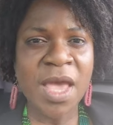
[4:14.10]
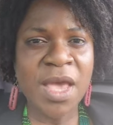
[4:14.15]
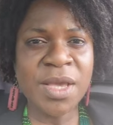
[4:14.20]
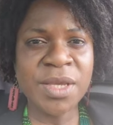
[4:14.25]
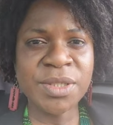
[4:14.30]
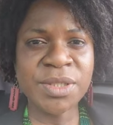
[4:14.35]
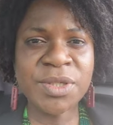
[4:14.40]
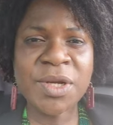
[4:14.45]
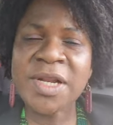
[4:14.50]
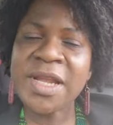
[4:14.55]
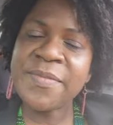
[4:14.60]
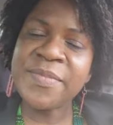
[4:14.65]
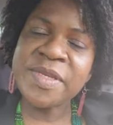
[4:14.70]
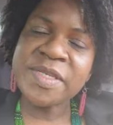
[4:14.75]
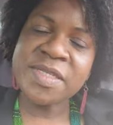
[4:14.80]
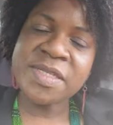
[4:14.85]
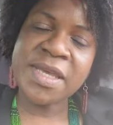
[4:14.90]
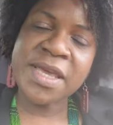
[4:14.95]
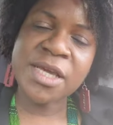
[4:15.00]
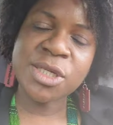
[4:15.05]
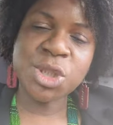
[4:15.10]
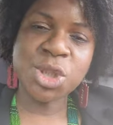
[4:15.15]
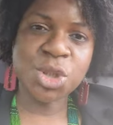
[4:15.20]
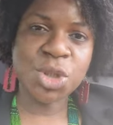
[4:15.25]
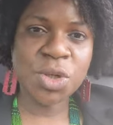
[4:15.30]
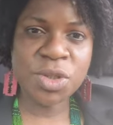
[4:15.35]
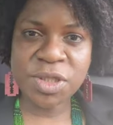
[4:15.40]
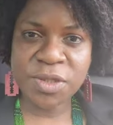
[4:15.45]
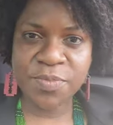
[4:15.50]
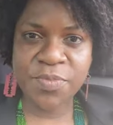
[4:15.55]
So let me say a
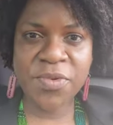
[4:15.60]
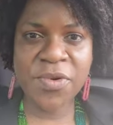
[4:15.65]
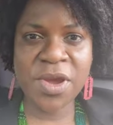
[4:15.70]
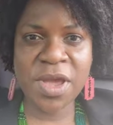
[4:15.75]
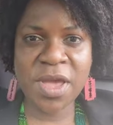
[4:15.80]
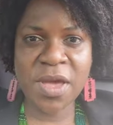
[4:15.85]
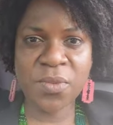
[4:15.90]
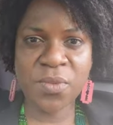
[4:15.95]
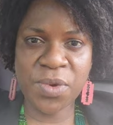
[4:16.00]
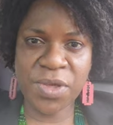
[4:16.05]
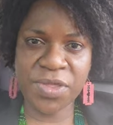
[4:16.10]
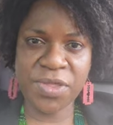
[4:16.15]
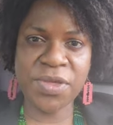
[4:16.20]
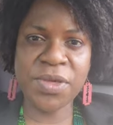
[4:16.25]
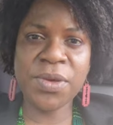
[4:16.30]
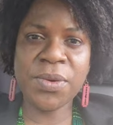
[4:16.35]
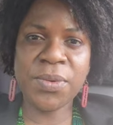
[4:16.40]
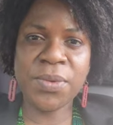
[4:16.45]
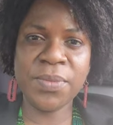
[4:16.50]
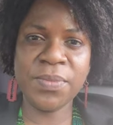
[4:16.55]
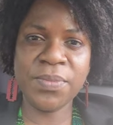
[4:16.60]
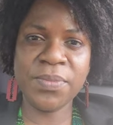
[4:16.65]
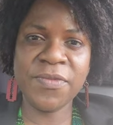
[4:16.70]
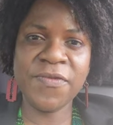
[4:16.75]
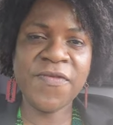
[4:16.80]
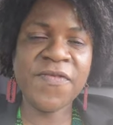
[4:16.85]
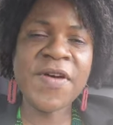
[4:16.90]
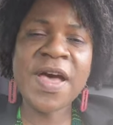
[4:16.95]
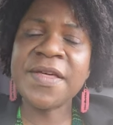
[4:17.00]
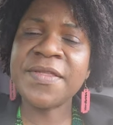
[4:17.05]
short prayer with you.
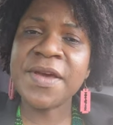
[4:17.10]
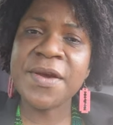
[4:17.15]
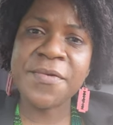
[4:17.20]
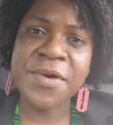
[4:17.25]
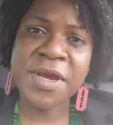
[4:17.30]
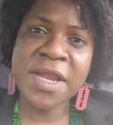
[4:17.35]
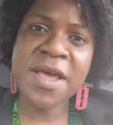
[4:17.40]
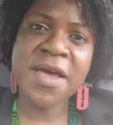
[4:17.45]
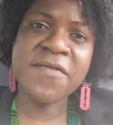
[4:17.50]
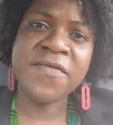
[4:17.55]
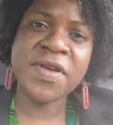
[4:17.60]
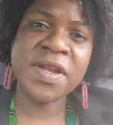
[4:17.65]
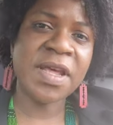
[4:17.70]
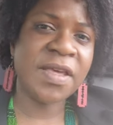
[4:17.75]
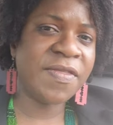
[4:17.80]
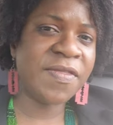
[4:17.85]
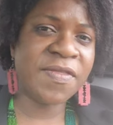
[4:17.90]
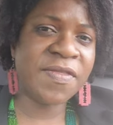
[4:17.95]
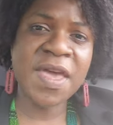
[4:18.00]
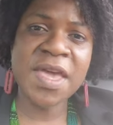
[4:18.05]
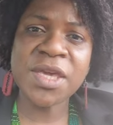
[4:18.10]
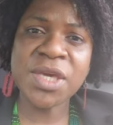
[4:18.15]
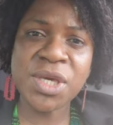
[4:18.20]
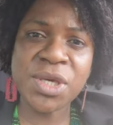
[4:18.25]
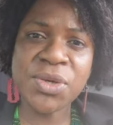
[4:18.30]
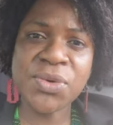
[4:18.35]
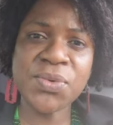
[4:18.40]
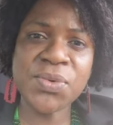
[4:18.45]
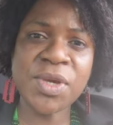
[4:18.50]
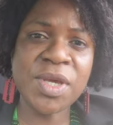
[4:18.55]
Father in heaven, I thank
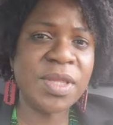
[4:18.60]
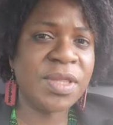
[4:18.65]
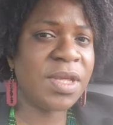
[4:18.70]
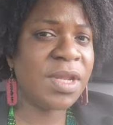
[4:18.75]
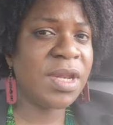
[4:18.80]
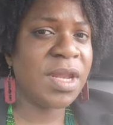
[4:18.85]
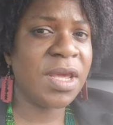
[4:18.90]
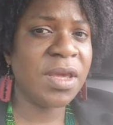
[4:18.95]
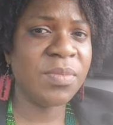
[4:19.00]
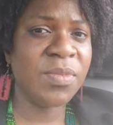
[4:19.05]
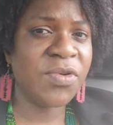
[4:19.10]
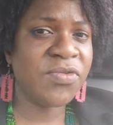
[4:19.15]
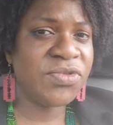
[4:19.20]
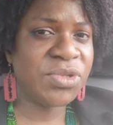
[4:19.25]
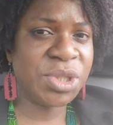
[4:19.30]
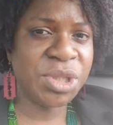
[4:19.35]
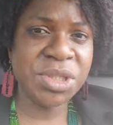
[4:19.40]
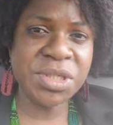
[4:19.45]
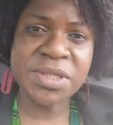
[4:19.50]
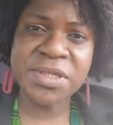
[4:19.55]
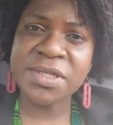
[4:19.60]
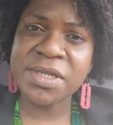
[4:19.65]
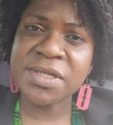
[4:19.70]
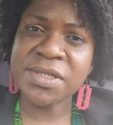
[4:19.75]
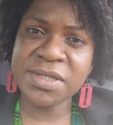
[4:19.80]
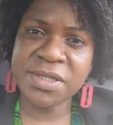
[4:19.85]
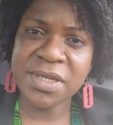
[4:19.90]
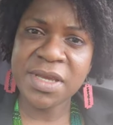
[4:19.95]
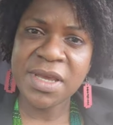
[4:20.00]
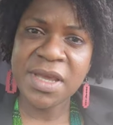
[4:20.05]
you in the name of
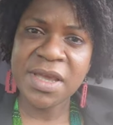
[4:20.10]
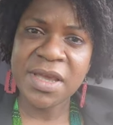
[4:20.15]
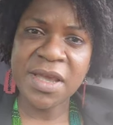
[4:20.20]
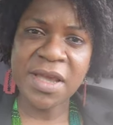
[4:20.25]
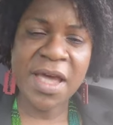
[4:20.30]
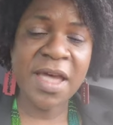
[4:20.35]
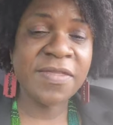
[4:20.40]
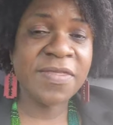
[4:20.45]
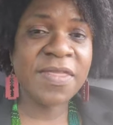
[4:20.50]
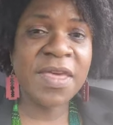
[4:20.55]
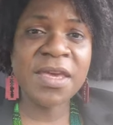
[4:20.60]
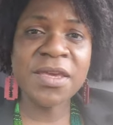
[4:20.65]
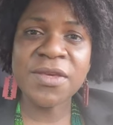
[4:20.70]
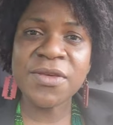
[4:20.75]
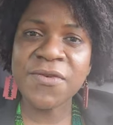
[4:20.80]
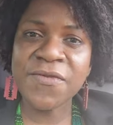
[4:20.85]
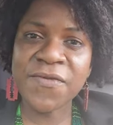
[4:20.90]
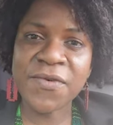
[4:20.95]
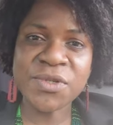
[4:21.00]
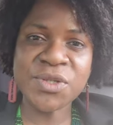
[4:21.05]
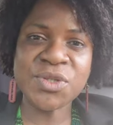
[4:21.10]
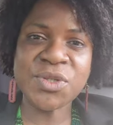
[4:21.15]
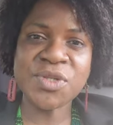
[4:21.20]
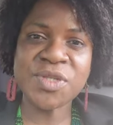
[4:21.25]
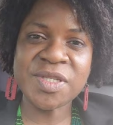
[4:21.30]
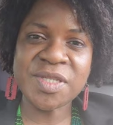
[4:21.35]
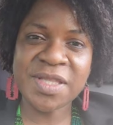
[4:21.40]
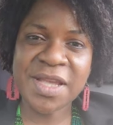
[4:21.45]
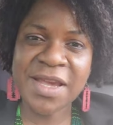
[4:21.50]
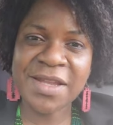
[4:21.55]
Jesus I thank you for
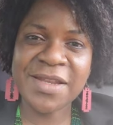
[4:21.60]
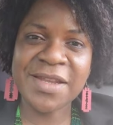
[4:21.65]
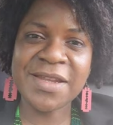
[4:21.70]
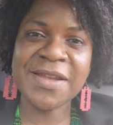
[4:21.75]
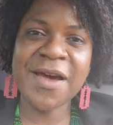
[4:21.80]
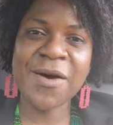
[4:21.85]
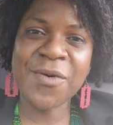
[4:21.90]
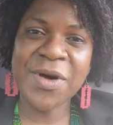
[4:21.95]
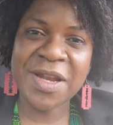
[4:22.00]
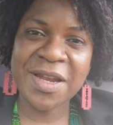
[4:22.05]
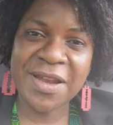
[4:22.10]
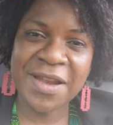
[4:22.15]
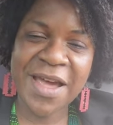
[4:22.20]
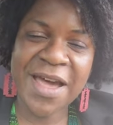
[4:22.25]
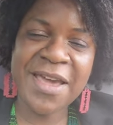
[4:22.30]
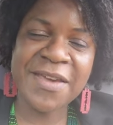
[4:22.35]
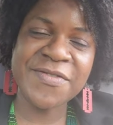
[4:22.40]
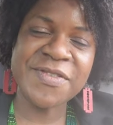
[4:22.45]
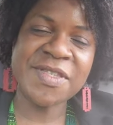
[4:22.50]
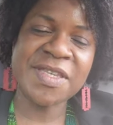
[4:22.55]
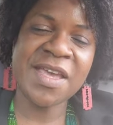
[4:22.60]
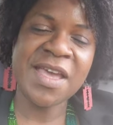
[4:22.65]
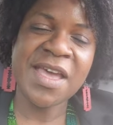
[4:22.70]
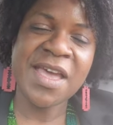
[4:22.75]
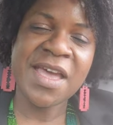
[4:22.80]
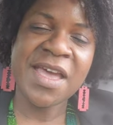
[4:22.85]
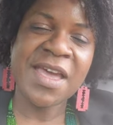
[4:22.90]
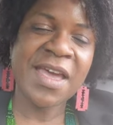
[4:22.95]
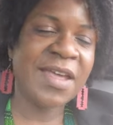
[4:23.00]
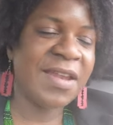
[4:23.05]
sustaining our lives.
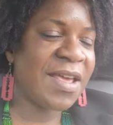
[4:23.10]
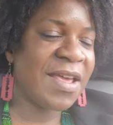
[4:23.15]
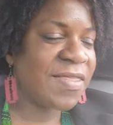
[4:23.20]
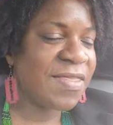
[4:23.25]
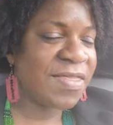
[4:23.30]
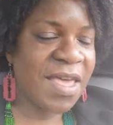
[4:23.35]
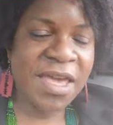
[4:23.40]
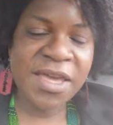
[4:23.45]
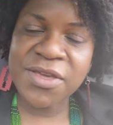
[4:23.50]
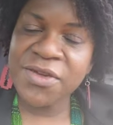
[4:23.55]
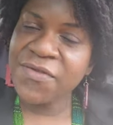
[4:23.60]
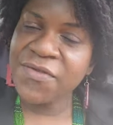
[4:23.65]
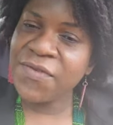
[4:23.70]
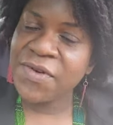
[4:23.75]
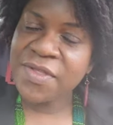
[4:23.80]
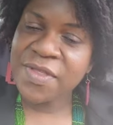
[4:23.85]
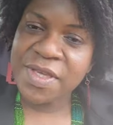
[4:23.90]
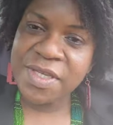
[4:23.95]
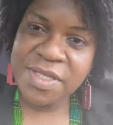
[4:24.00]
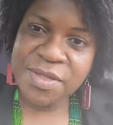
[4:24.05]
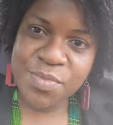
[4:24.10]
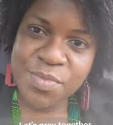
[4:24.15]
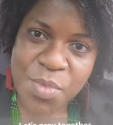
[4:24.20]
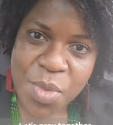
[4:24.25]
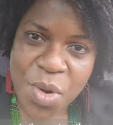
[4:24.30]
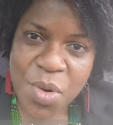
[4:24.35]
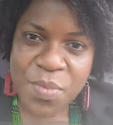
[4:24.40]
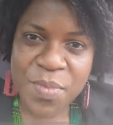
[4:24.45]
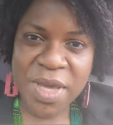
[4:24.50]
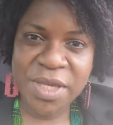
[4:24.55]
And I thank you for this
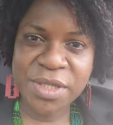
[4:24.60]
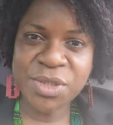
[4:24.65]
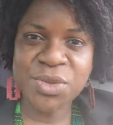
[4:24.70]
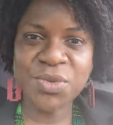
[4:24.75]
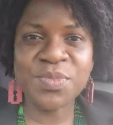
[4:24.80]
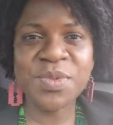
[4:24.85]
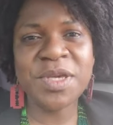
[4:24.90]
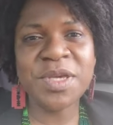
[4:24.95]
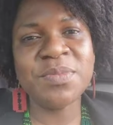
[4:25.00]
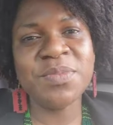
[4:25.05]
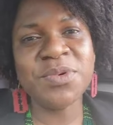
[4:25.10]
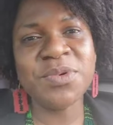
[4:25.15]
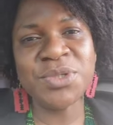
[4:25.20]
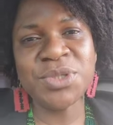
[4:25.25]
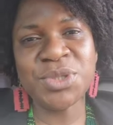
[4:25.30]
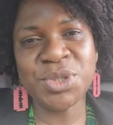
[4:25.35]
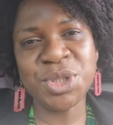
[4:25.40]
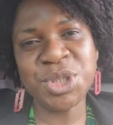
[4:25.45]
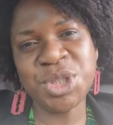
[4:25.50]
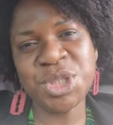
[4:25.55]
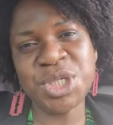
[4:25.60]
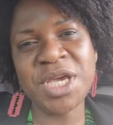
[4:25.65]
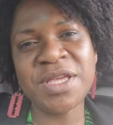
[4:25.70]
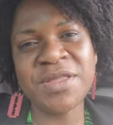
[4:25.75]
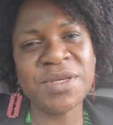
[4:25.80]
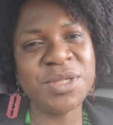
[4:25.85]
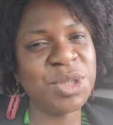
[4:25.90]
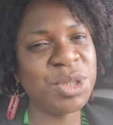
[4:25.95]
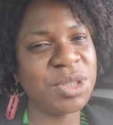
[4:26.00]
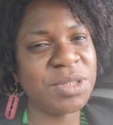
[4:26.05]
moment to be able to share
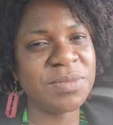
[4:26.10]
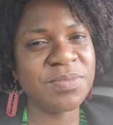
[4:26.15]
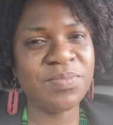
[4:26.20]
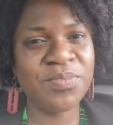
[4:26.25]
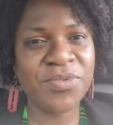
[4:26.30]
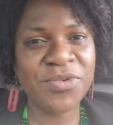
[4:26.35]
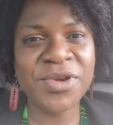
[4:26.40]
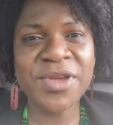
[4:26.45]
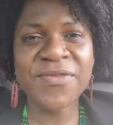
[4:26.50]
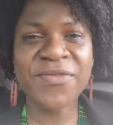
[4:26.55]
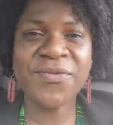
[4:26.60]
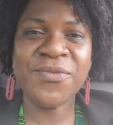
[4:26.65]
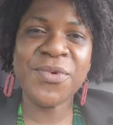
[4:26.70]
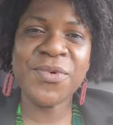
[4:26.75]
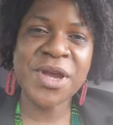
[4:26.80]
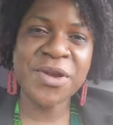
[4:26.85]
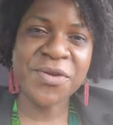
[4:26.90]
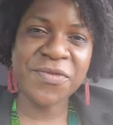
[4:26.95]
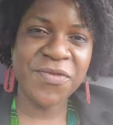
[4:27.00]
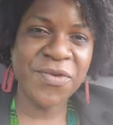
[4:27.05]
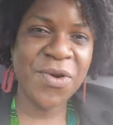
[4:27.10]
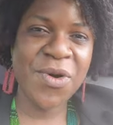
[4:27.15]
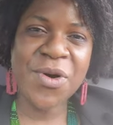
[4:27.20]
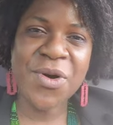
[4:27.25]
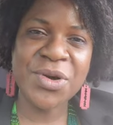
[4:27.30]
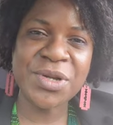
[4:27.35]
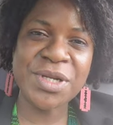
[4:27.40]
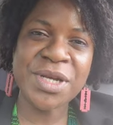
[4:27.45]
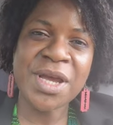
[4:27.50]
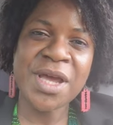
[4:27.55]
this brief word of
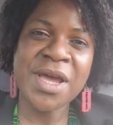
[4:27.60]
God